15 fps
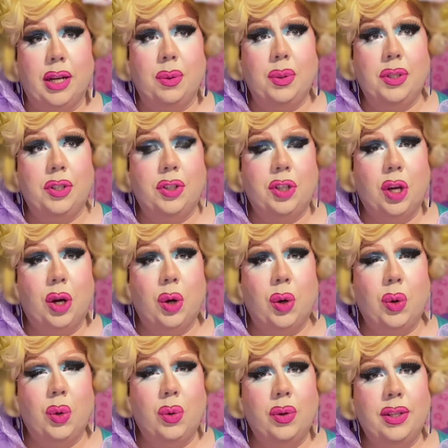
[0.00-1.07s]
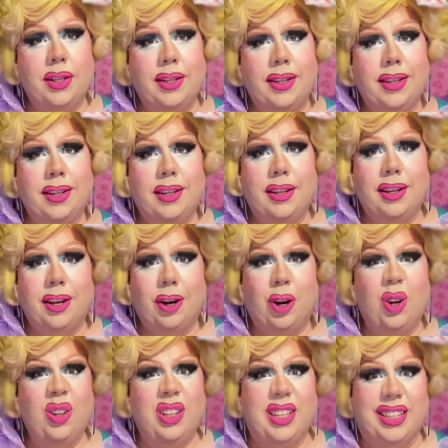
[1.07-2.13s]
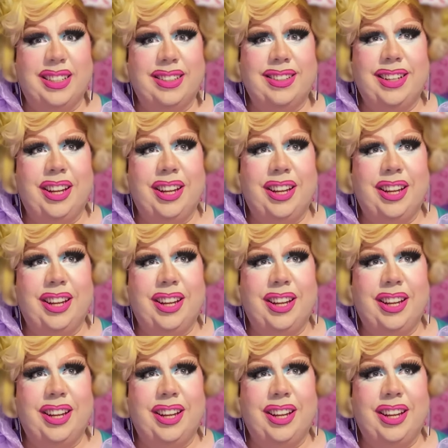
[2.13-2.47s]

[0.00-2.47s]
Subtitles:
It was so heartless.